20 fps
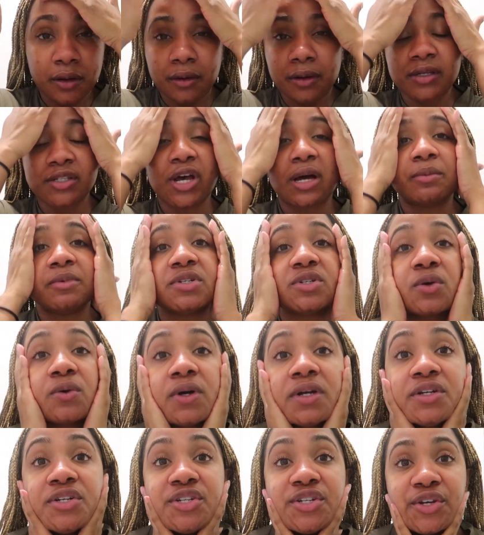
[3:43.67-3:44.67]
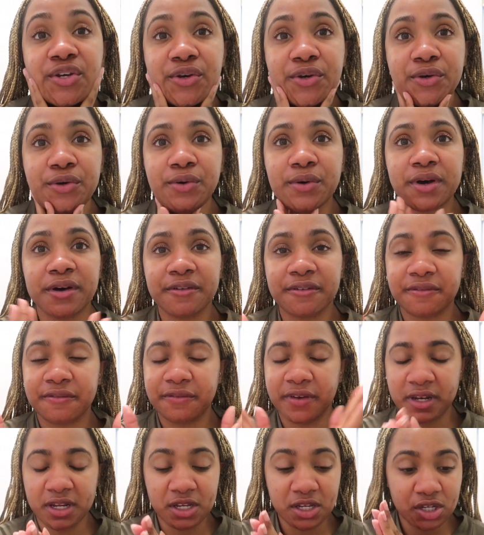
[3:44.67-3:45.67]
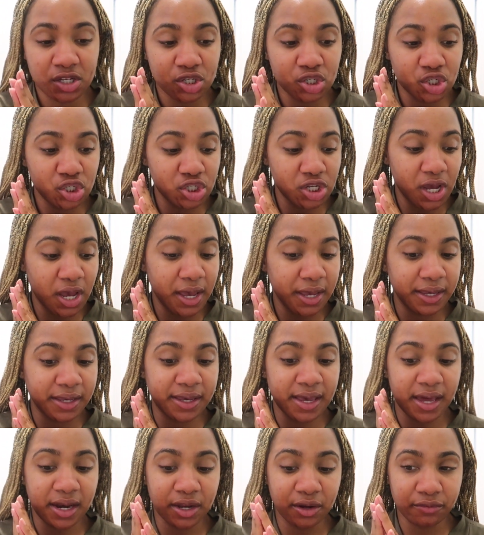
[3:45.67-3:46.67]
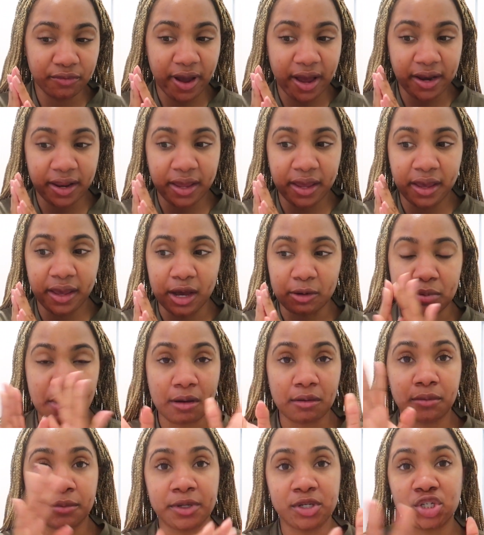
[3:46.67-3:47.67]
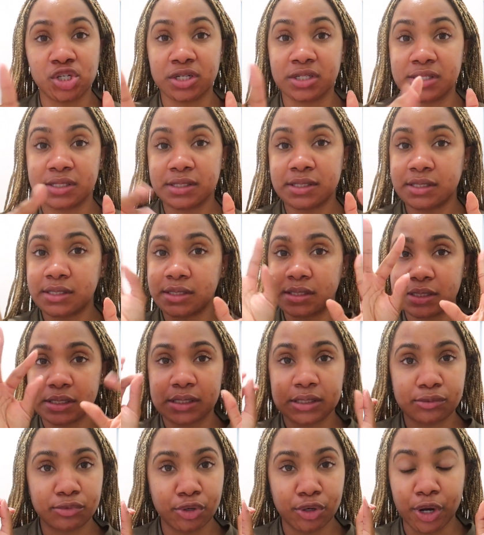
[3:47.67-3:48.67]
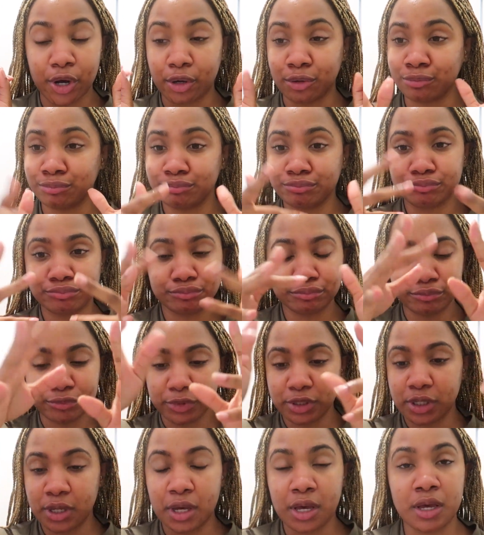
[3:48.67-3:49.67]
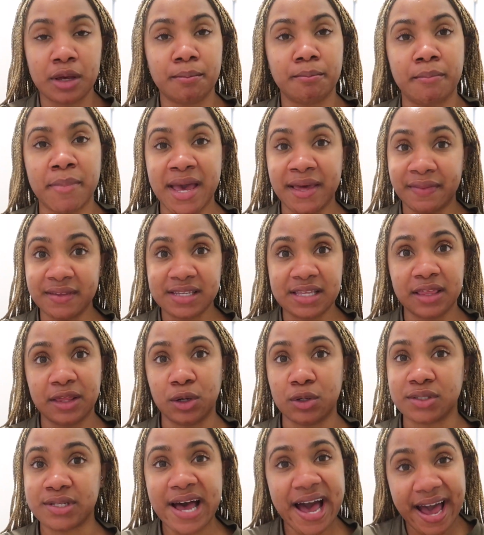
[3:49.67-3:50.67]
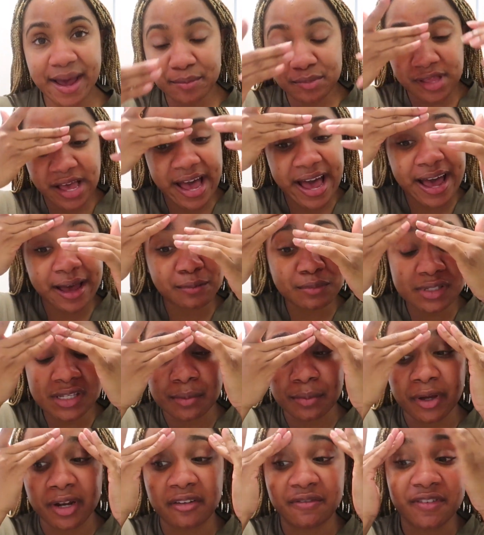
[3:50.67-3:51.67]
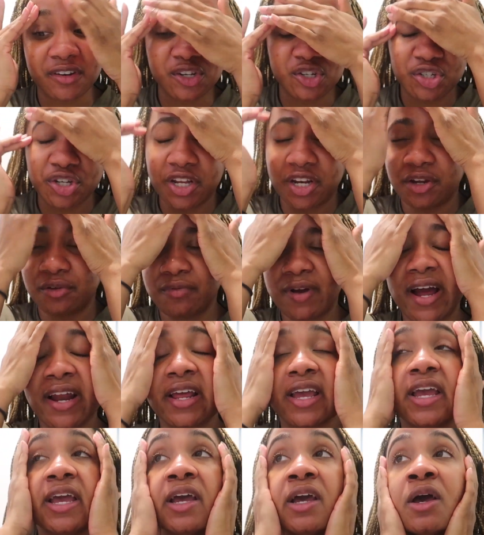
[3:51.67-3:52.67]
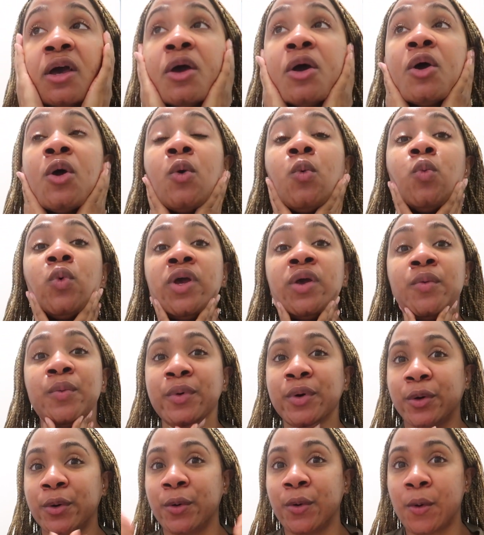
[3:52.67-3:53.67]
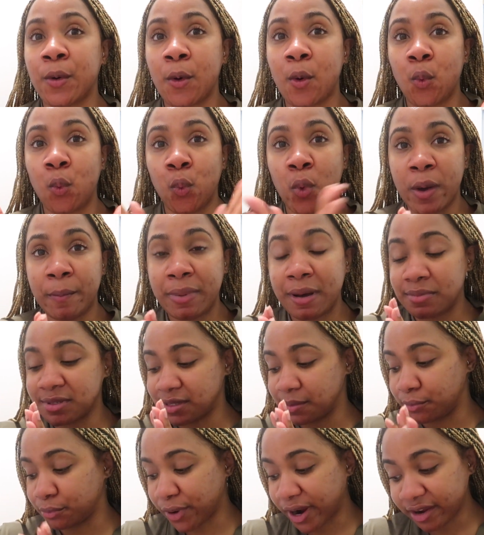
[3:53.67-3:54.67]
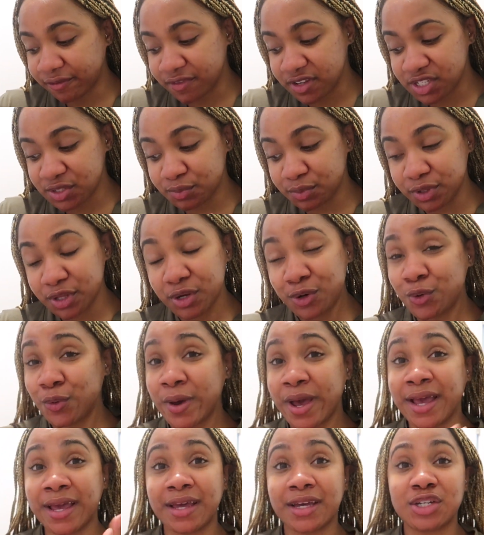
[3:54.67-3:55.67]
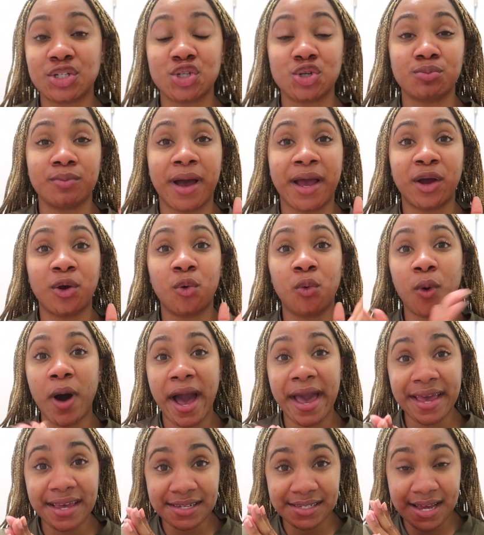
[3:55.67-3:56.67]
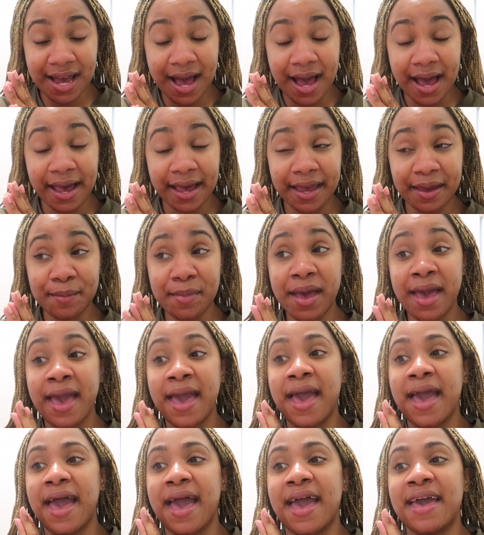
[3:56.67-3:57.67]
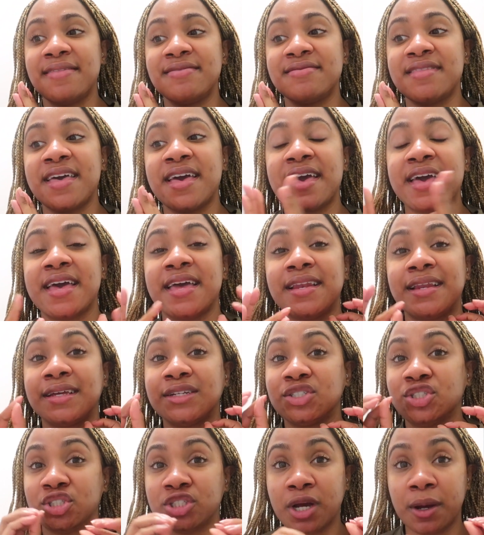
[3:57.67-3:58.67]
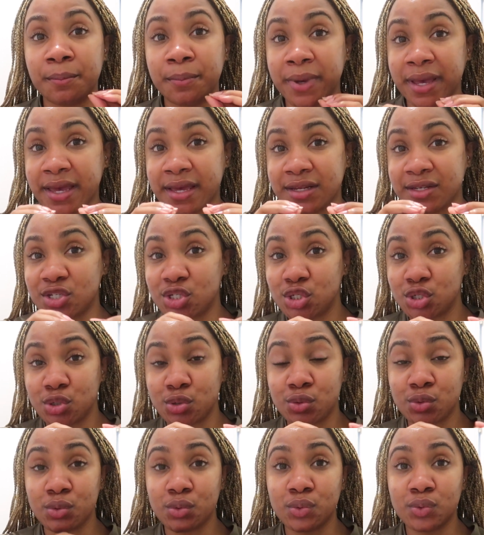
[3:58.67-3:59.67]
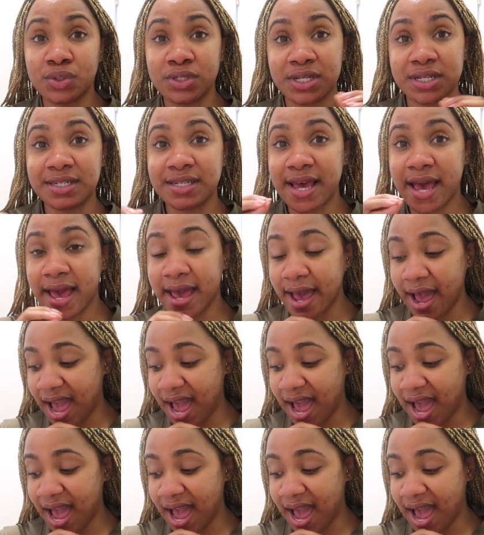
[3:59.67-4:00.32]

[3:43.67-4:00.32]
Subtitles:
So I'm just going to finish getting ready. I'll probably just, you know, make this a little time lapse. I'm gonna finish getting ready. We will whip up some breakfast really quick, do my quiet time, and then jump into today.